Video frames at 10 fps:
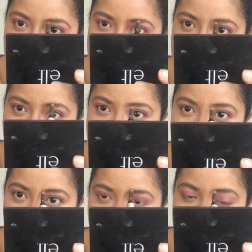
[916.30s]
What's
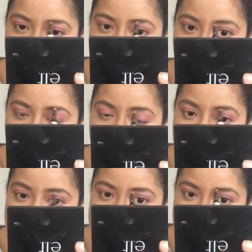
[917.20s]
going on?
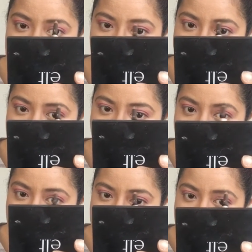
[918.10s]
What is going
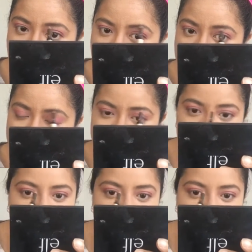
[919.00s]
on, elf?